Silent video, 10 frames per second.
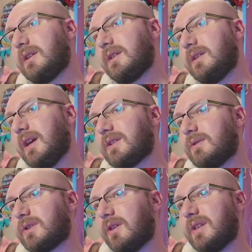Yeah, so
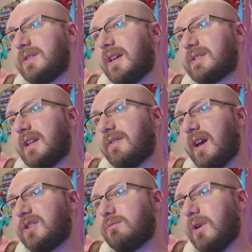it's got this nice kind of
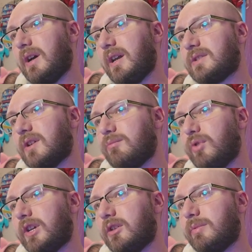edge where it's got
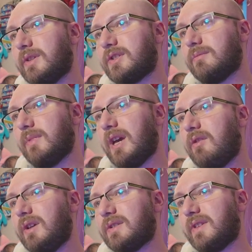breakup and some
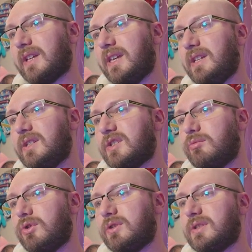areas of like heat
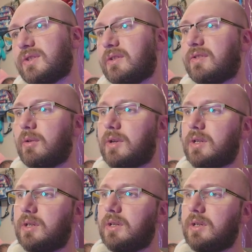distribution and stuff going
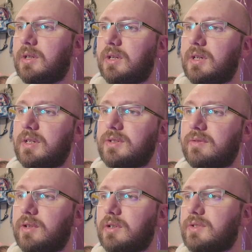on. So
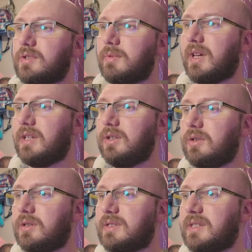if you got some of that in
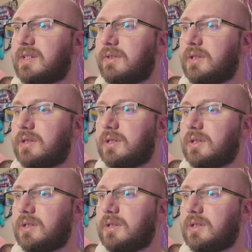yours, let's have a look.